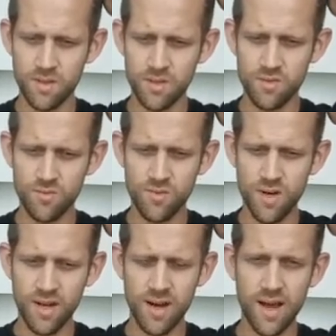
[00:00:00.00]
This
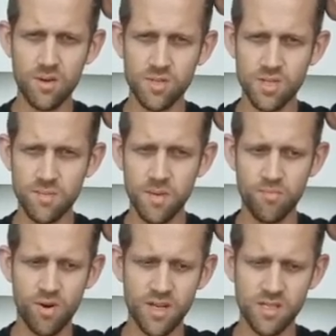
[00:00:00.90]
really allows us to be
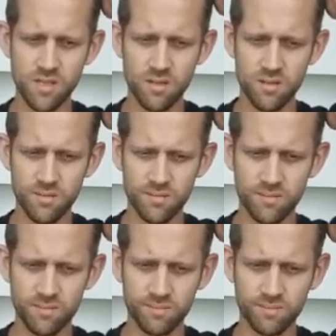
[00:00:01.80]
present
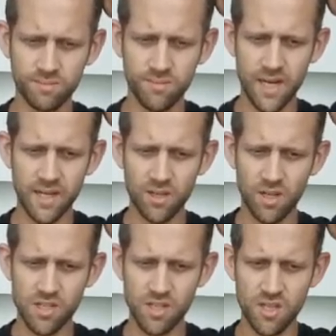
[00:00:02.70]
by
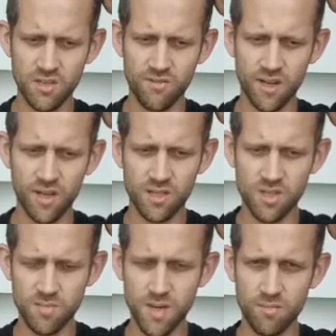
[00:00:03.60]
acknowledging these feelings,
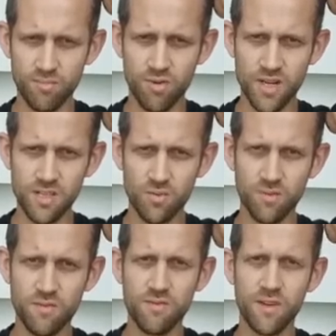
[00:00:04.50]
just being present
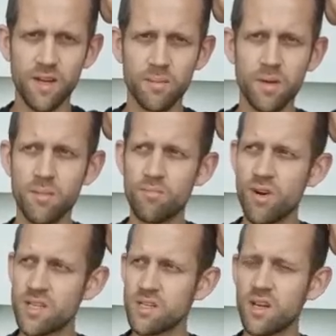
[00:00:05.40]
with the feeling, being
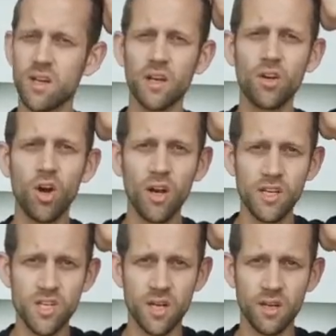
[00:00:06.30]
present,
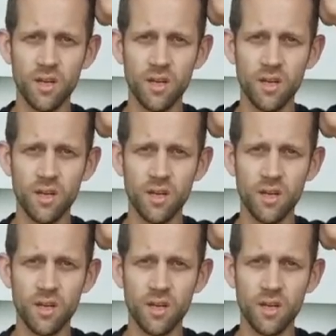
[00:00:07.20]
acknowledging.